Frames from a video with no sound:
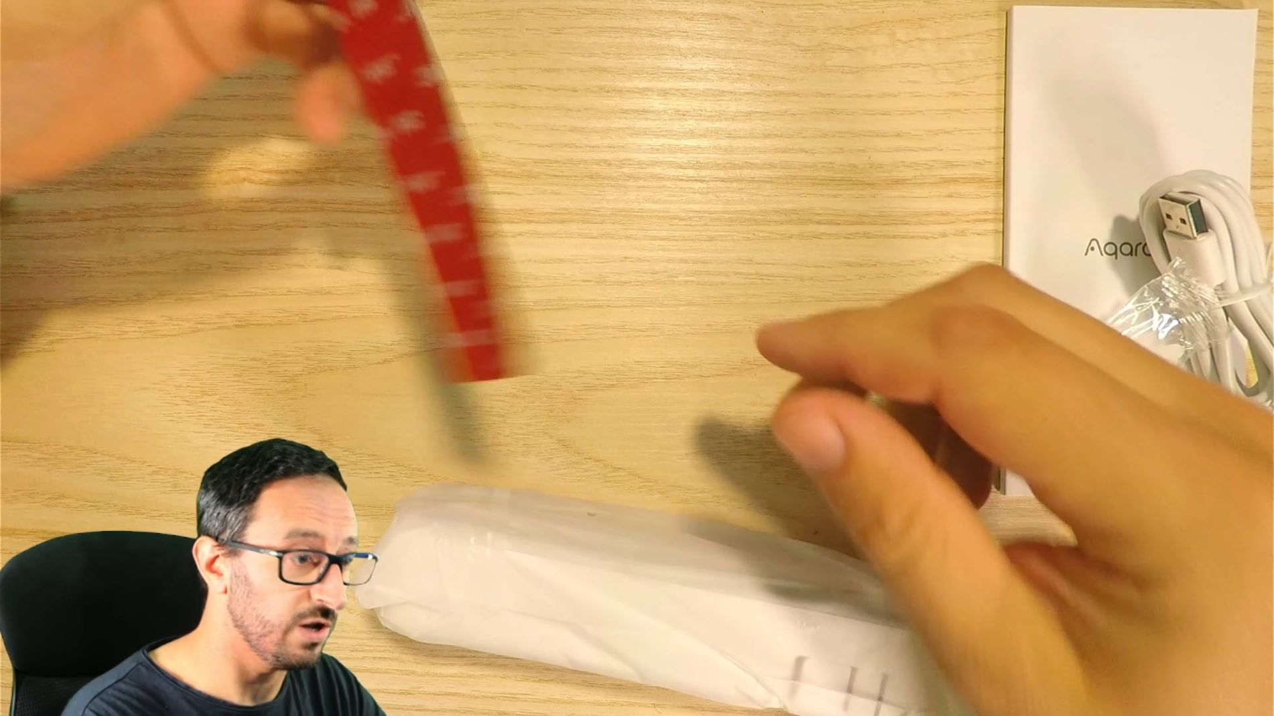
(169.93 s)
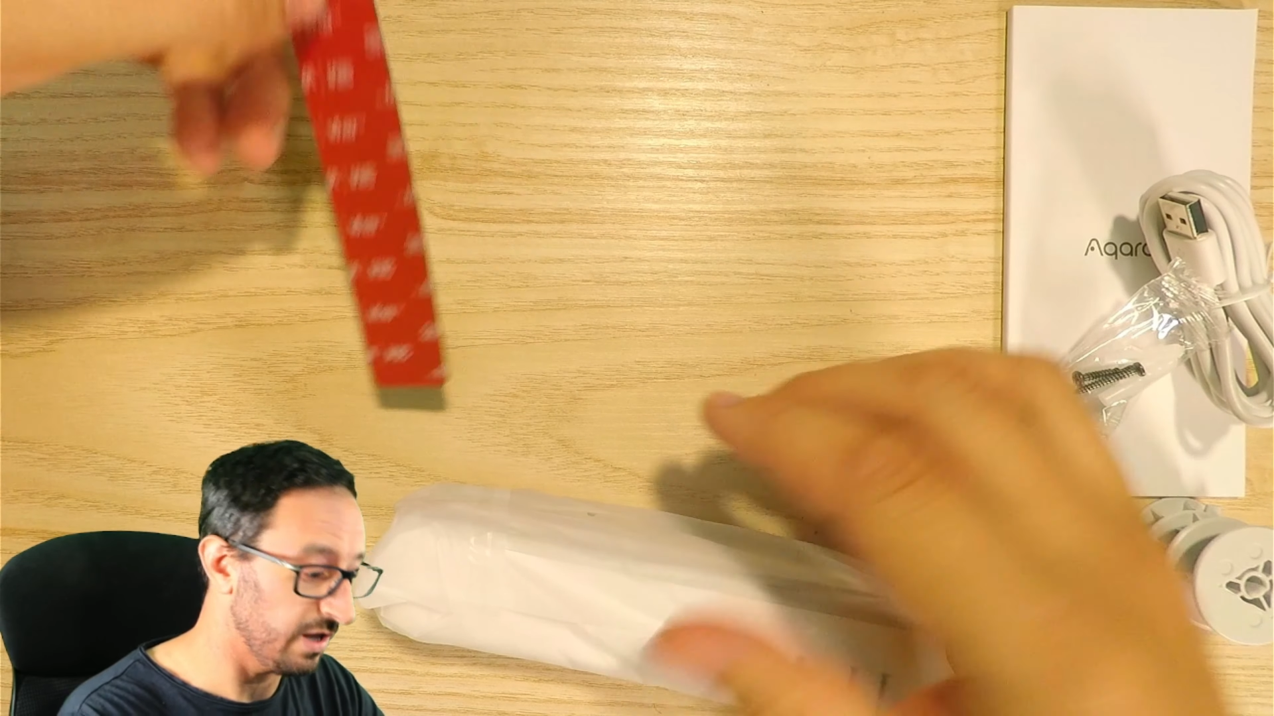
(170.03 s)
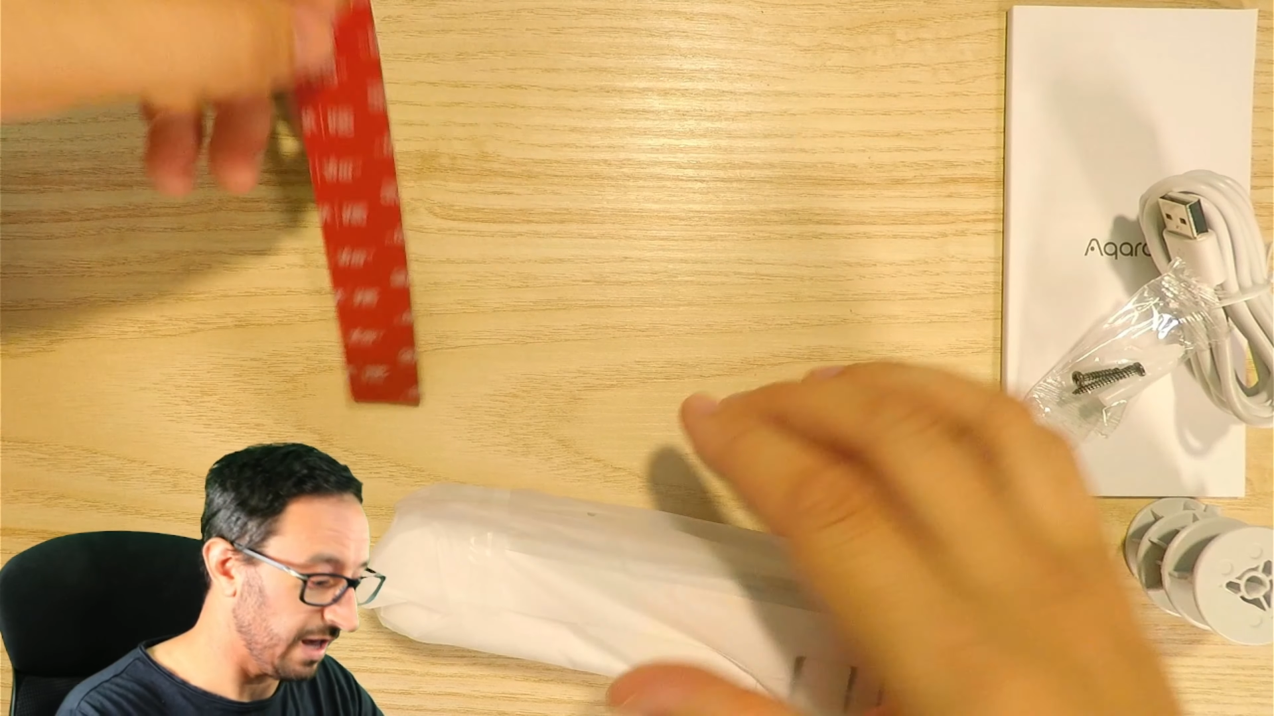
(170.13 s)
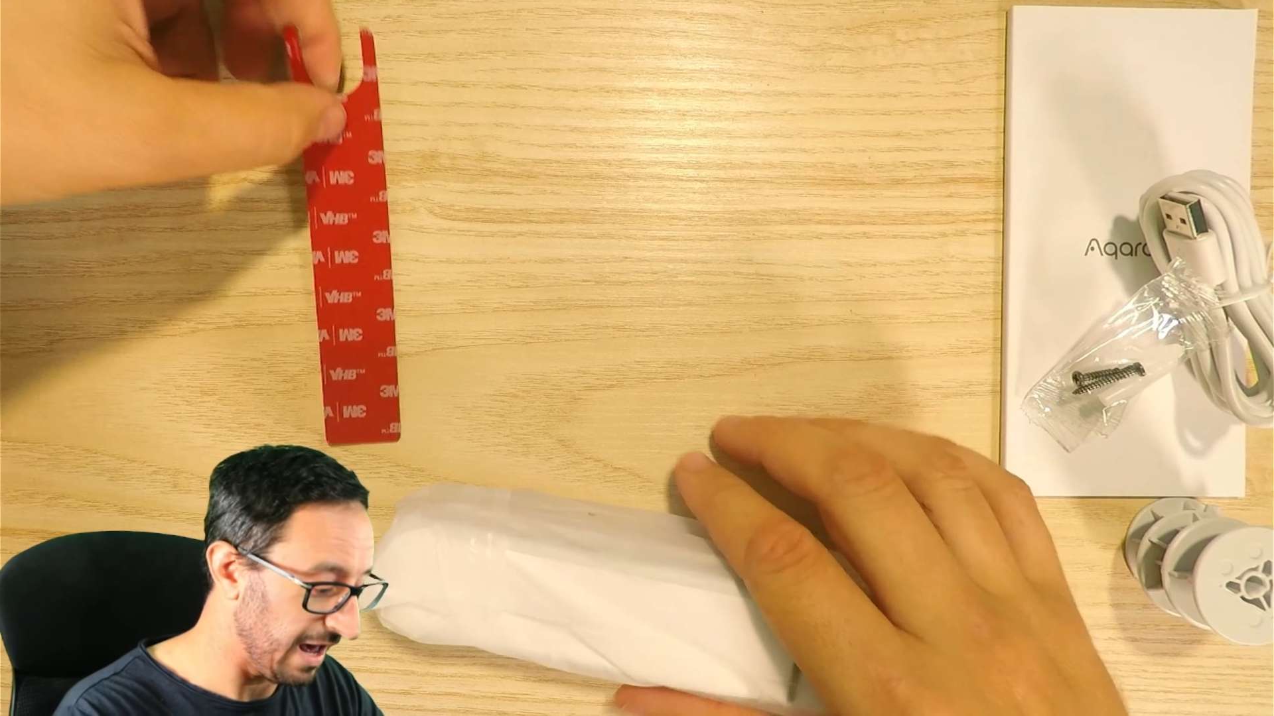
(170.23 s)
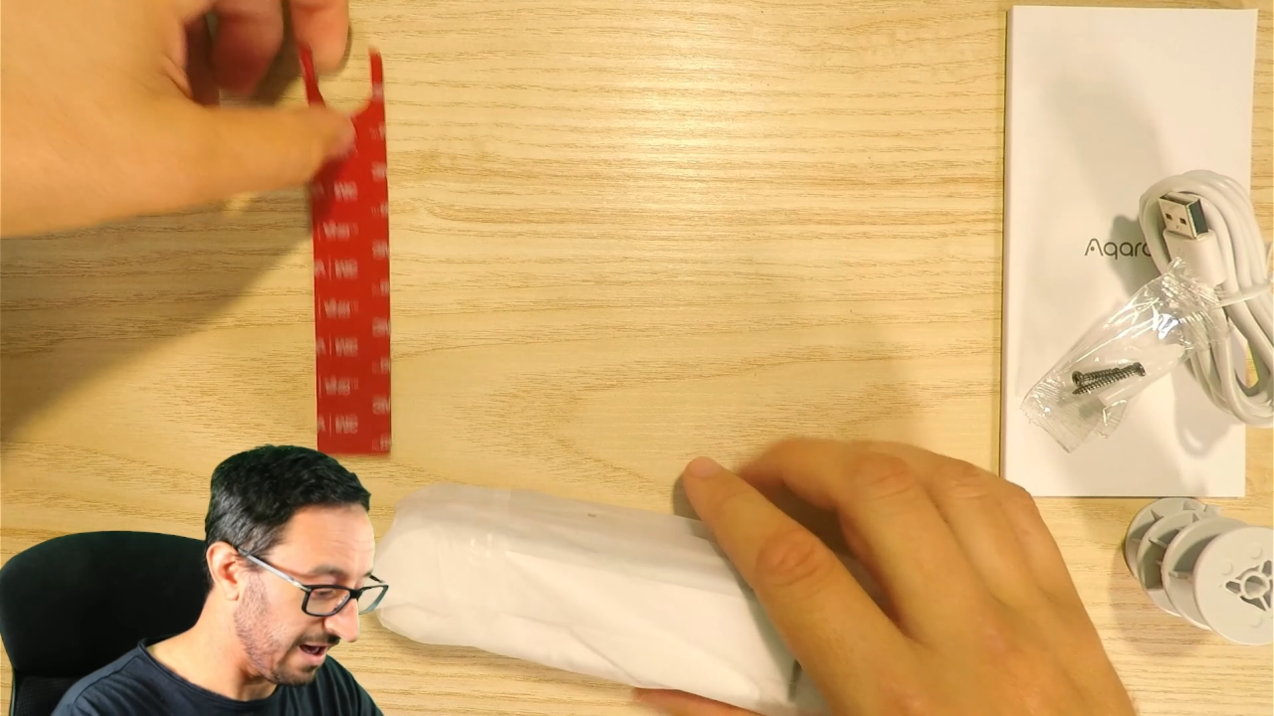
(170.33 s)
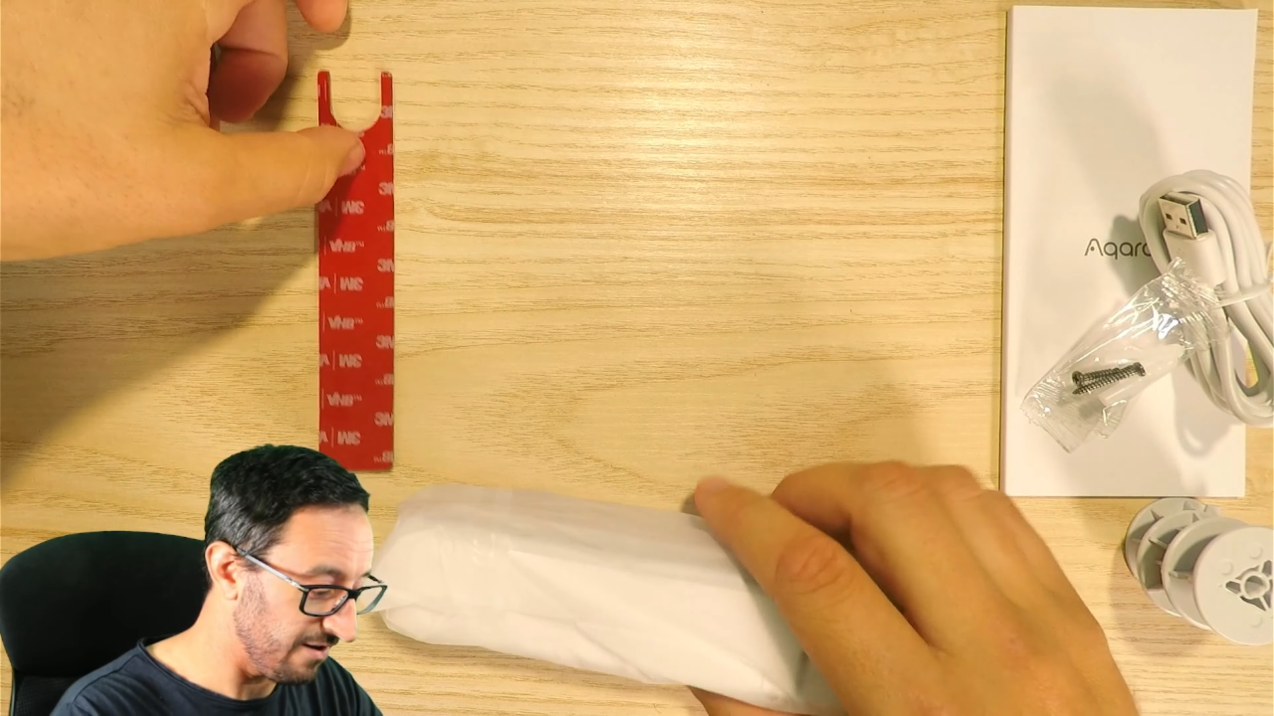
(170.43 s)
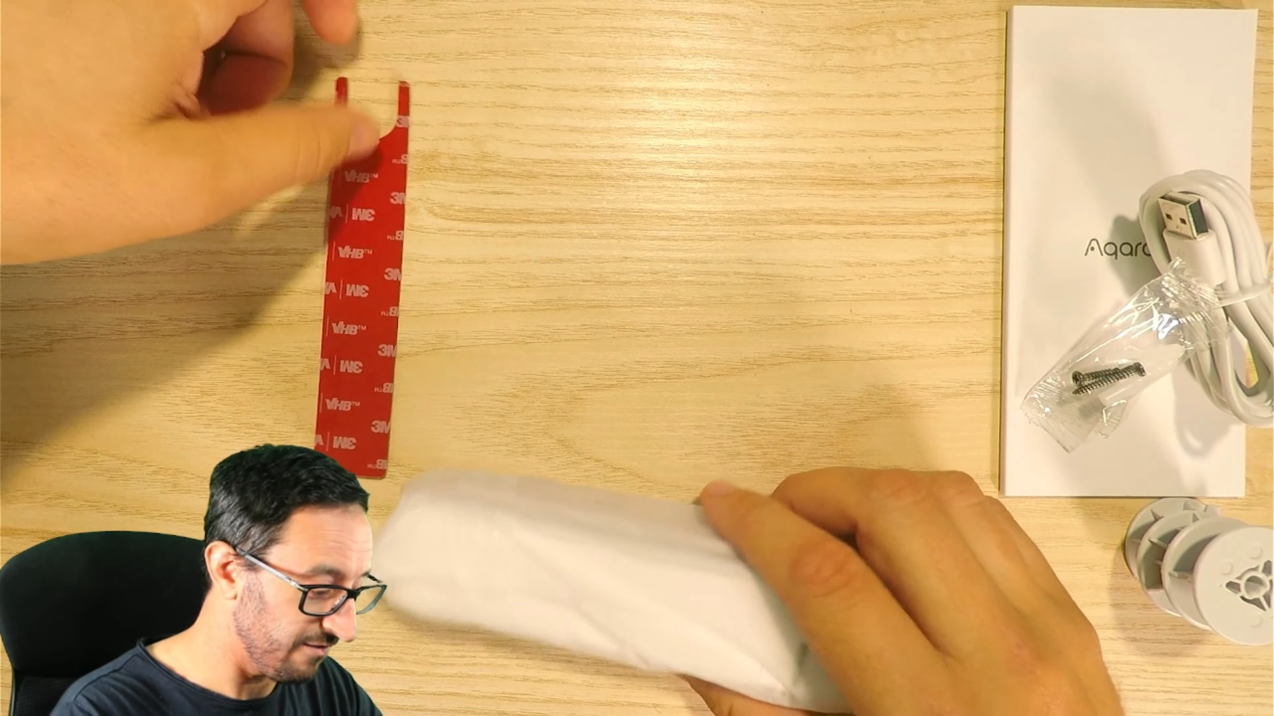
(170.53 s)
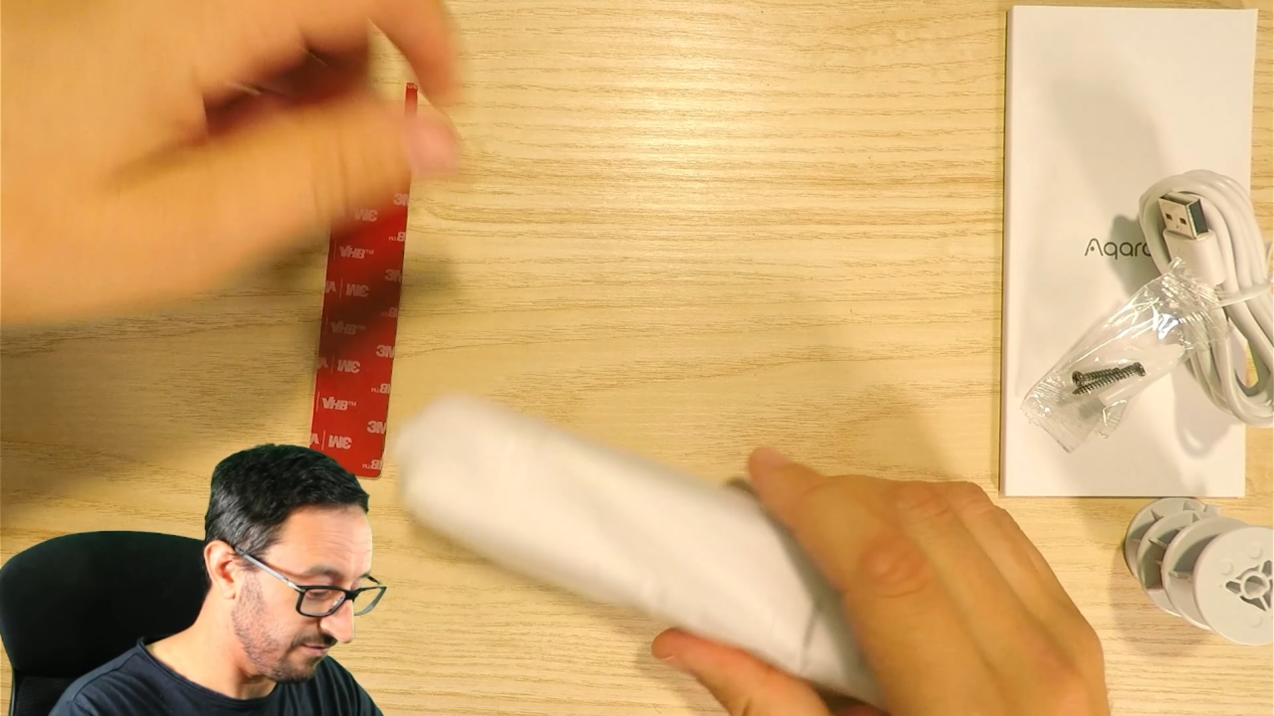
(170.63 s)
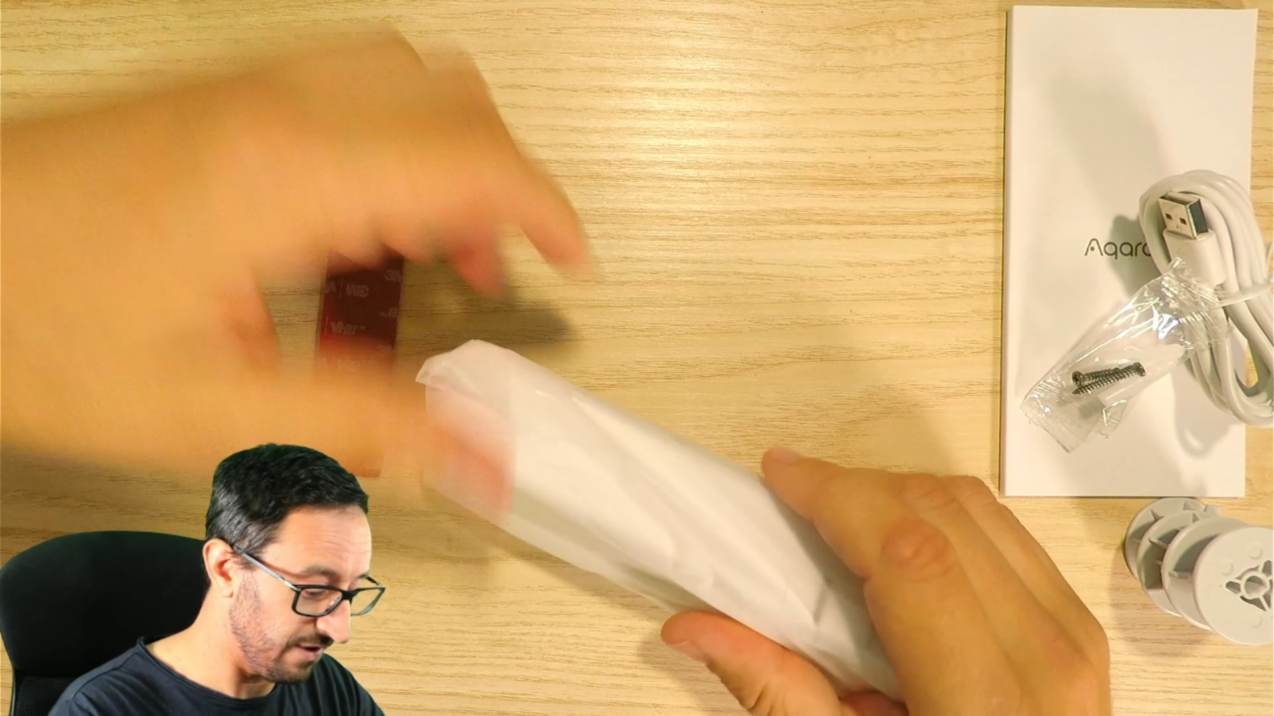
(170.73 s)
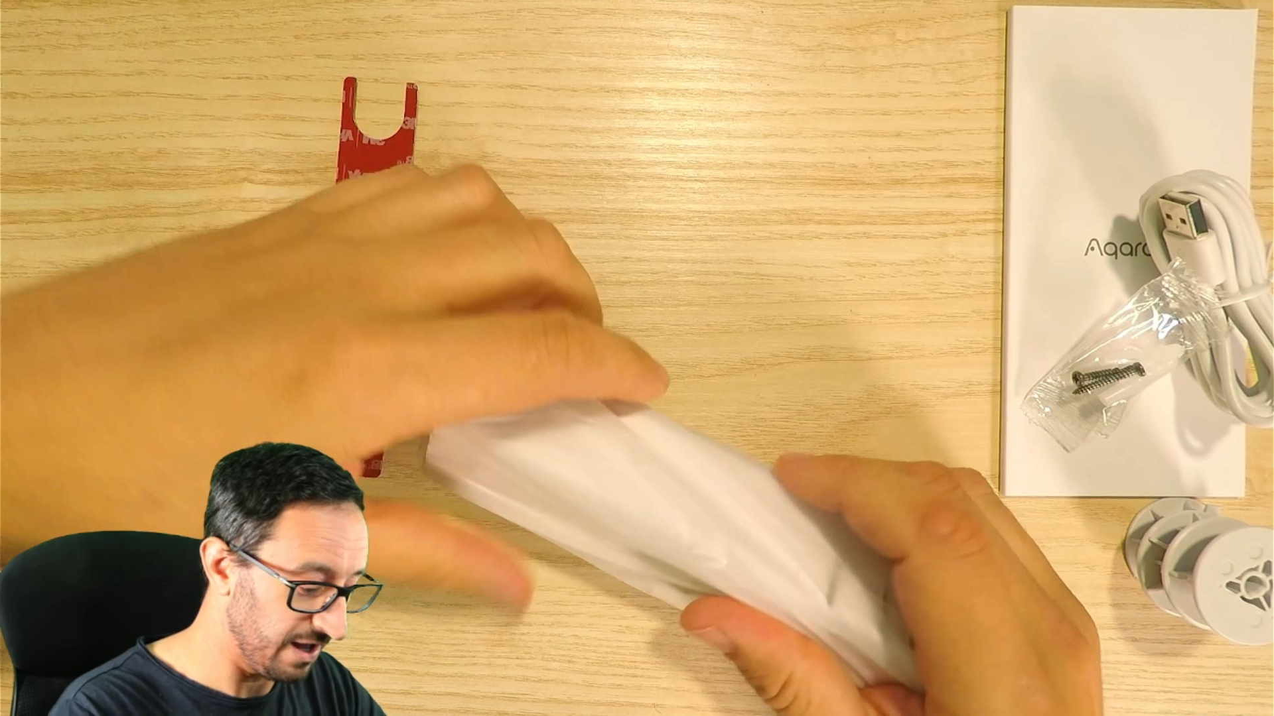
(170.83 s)

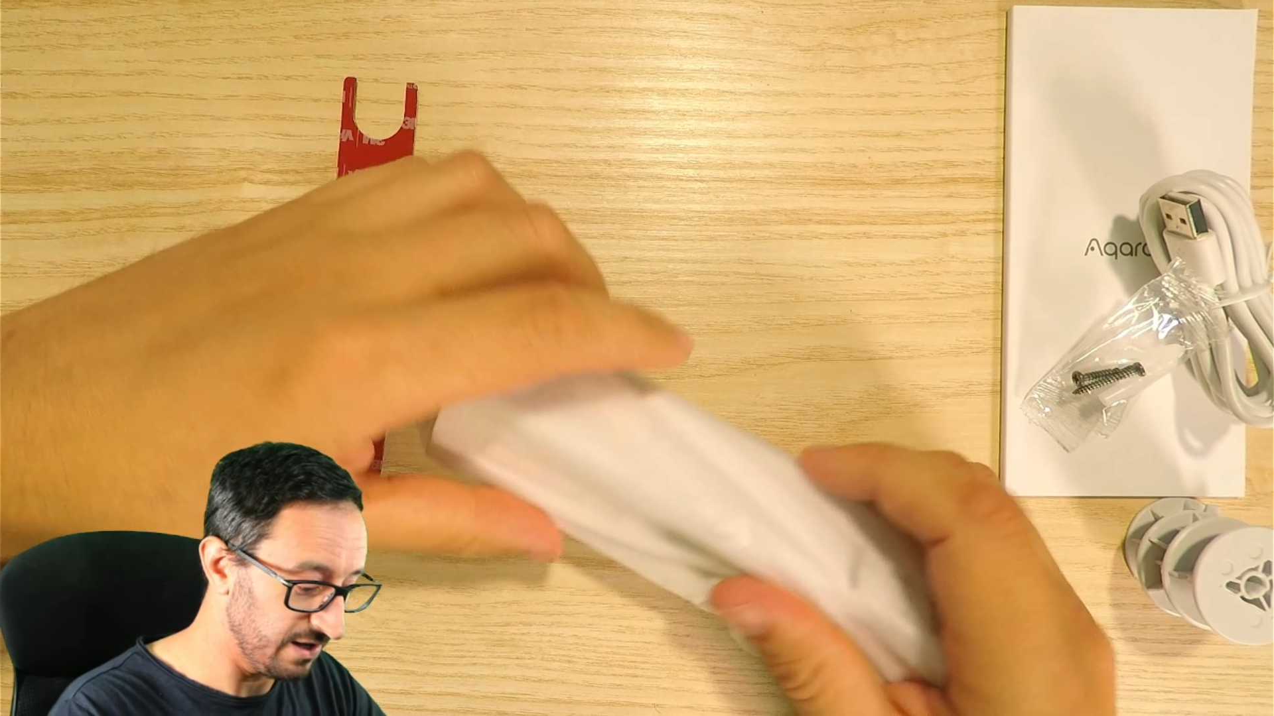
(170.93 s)
have